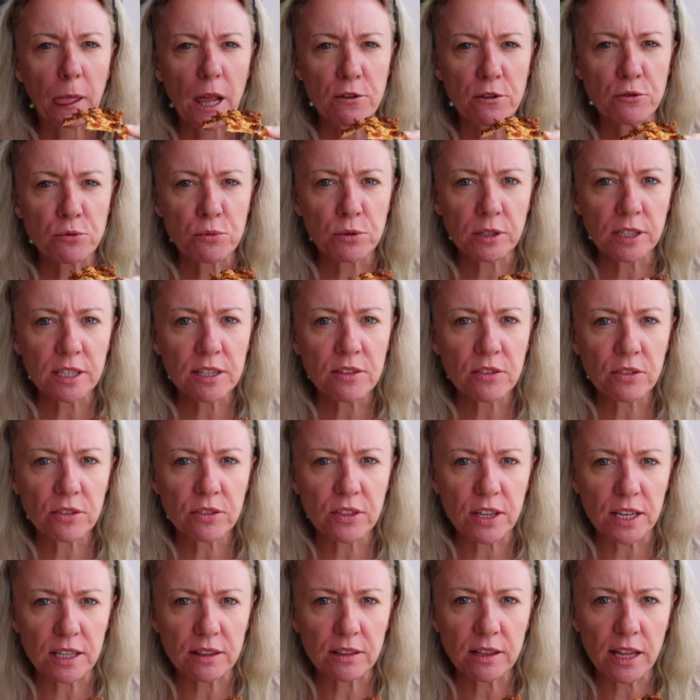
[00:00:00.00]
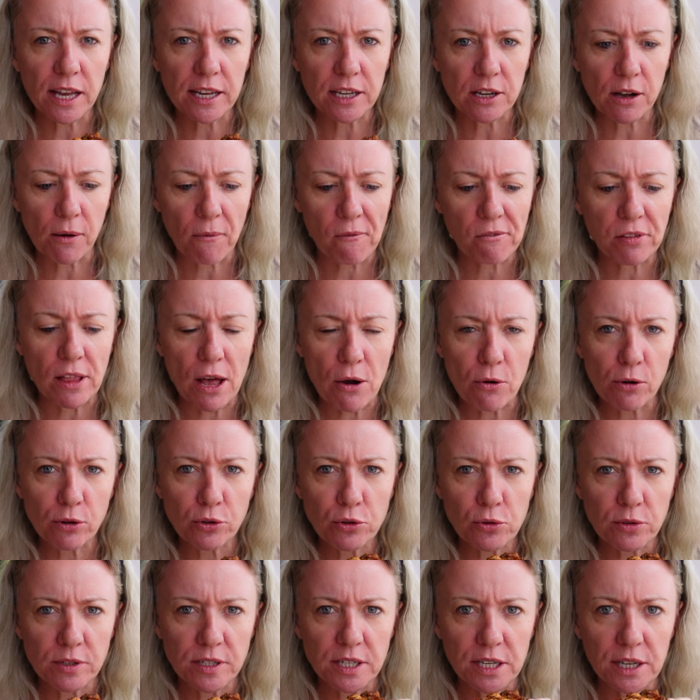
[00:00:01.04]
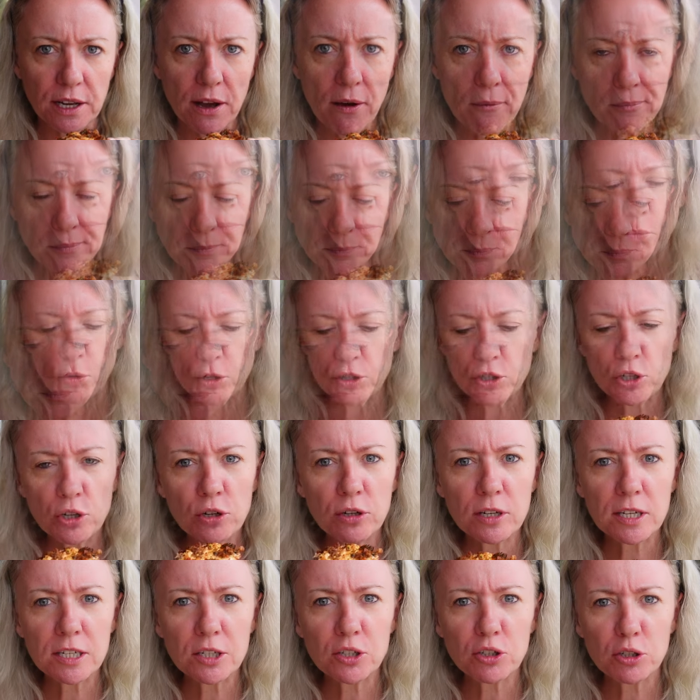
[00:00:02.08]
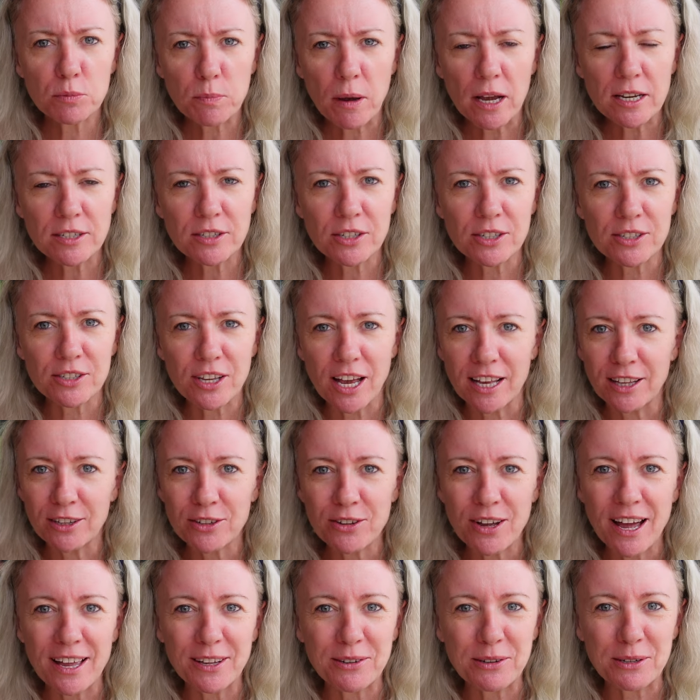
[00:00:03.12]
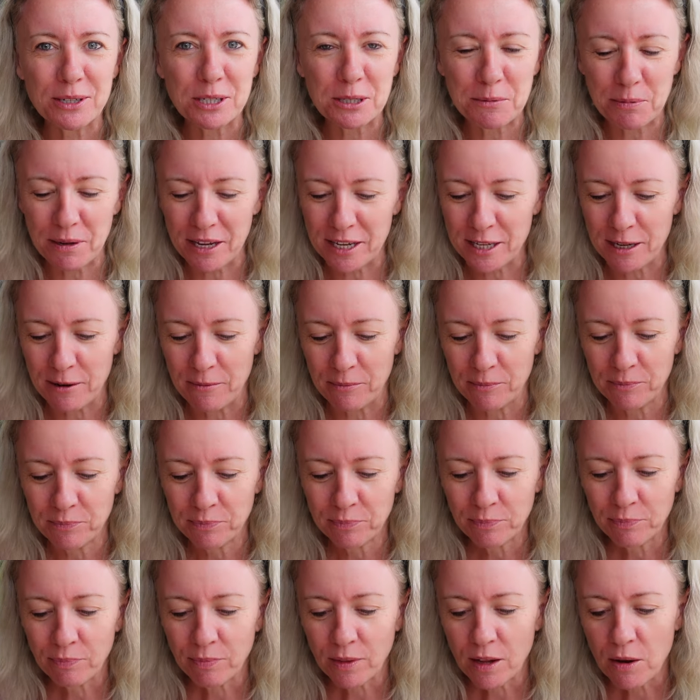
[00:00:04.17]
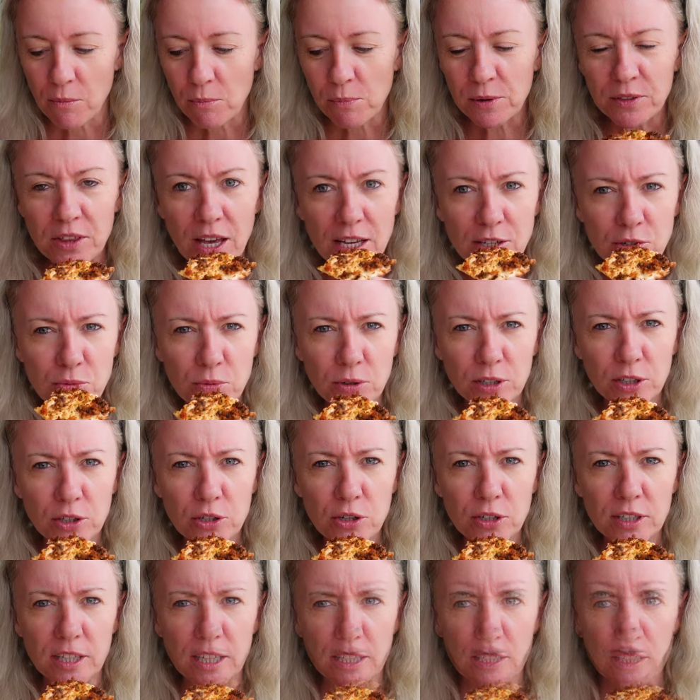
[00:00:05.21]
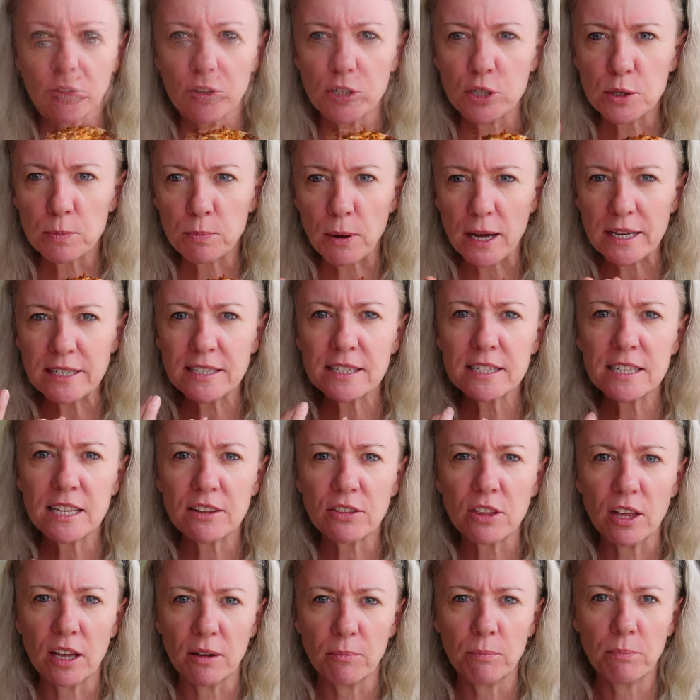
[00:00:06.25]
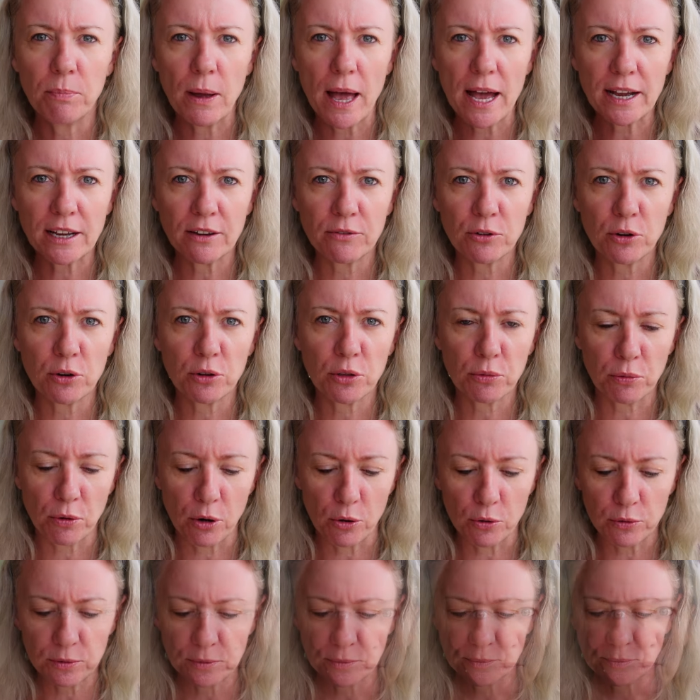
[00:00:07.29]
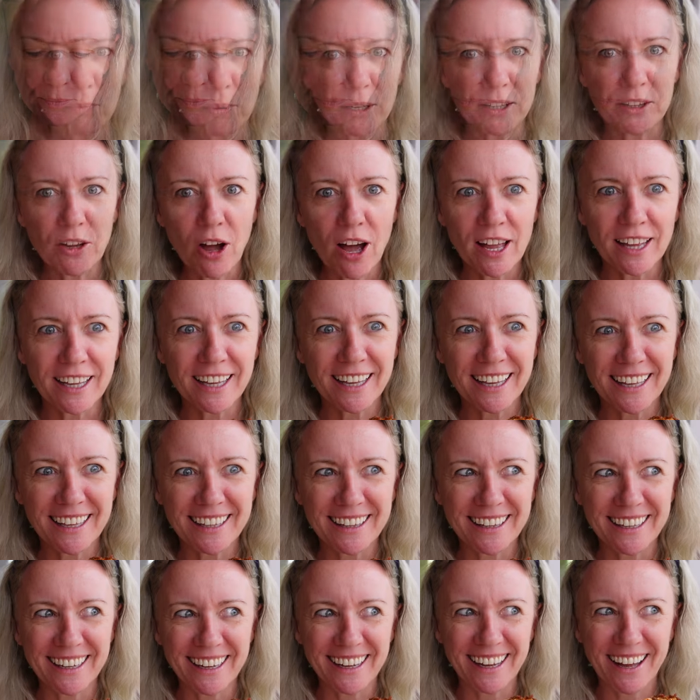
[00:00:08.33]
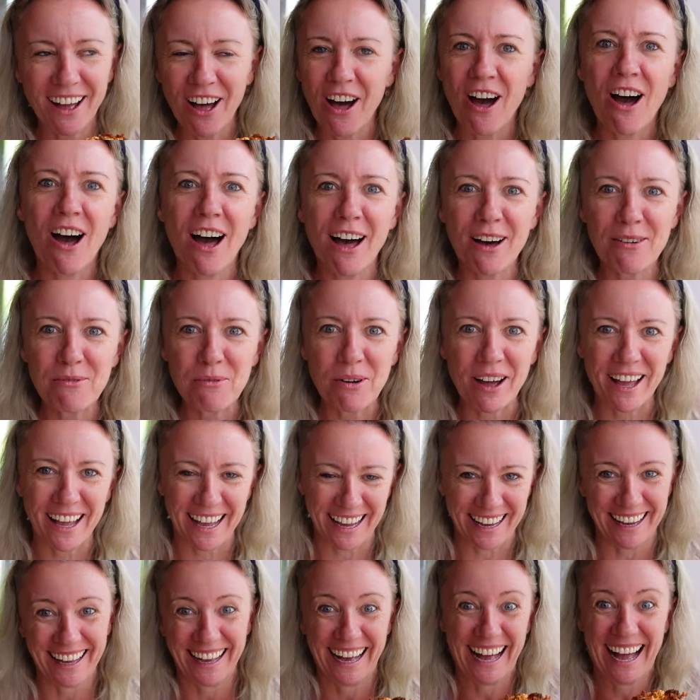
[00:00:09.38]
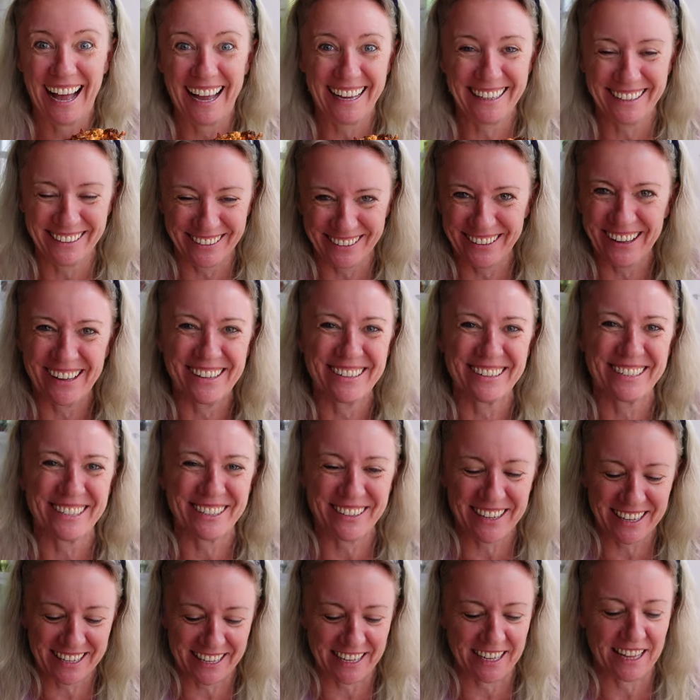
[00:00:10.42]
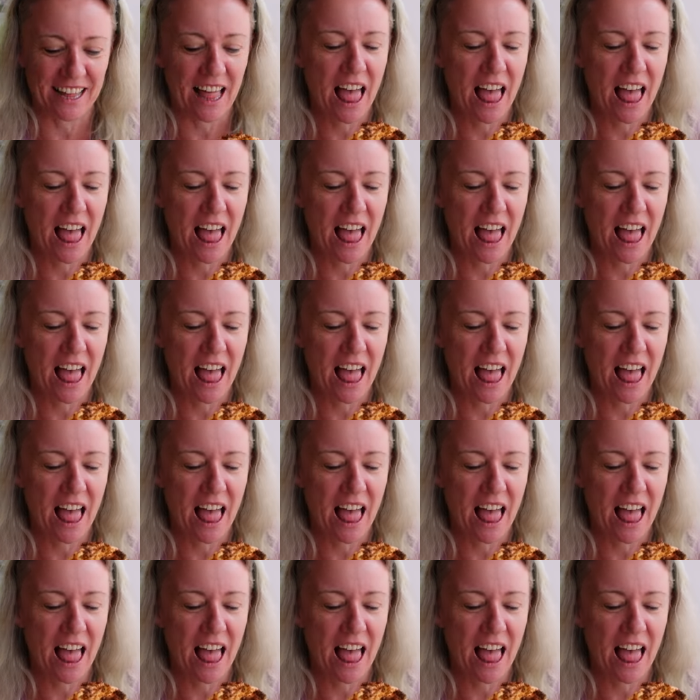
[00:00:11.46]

it's really thin, like a flour tortilla with Turkish spices. I don't know how to explain it, but that's really good. It, the spices hit the back of your throat, but not in a hot way. I don't know how to explain